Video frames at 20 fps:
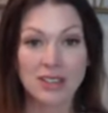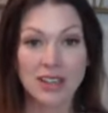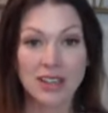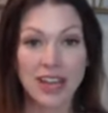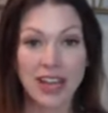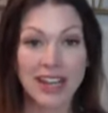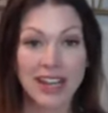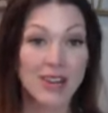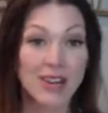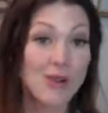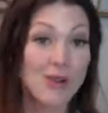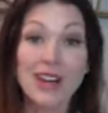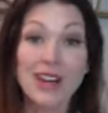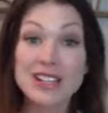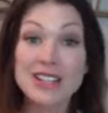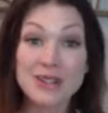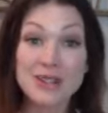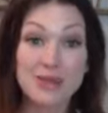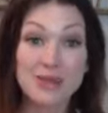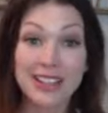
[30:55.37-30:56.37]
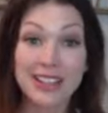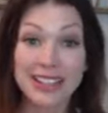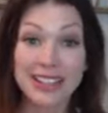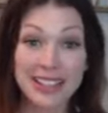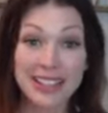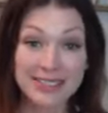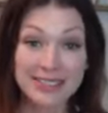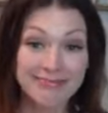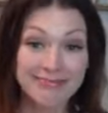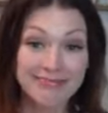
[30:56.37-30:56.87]
And it wasn't
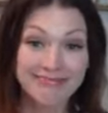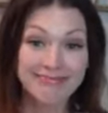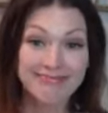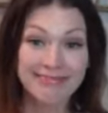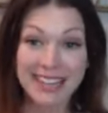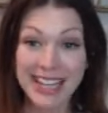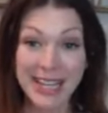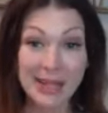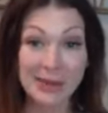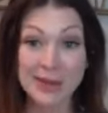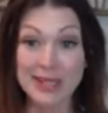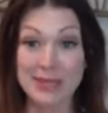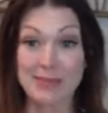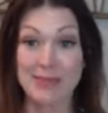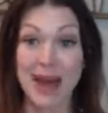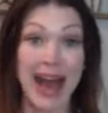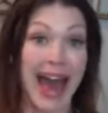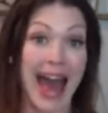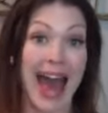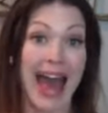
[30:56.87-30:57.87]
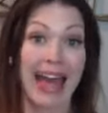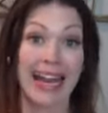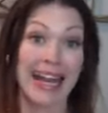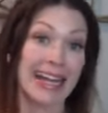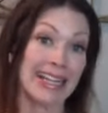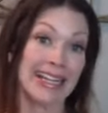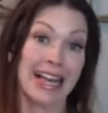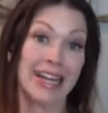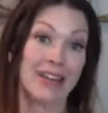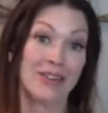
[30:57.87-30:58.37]
really. It was mine. I
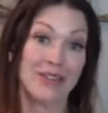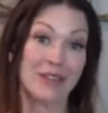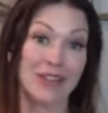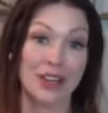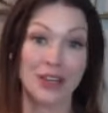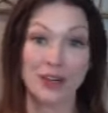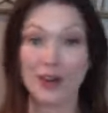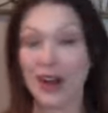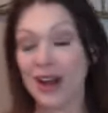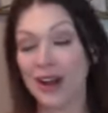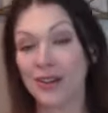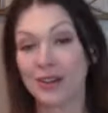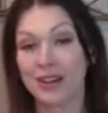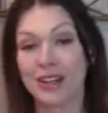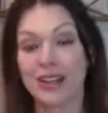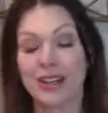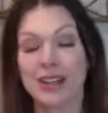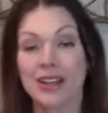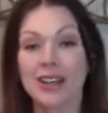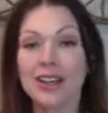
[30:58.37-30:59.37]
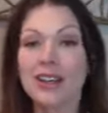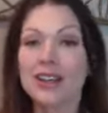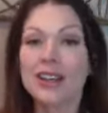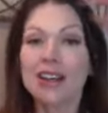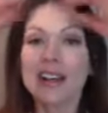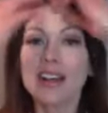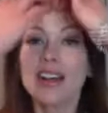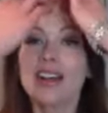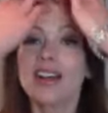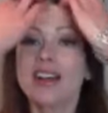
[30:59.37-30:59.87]
just had to figure out
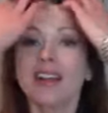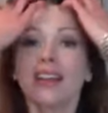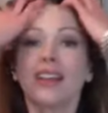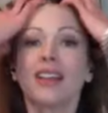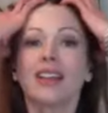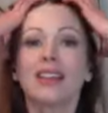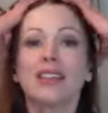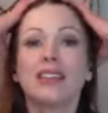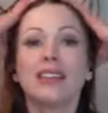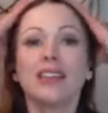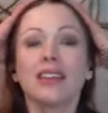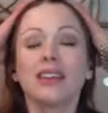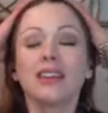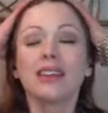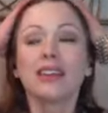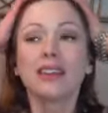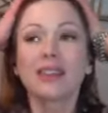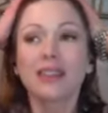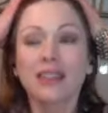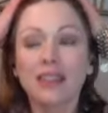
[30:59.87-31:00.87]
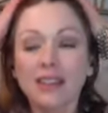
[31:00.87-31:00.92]
the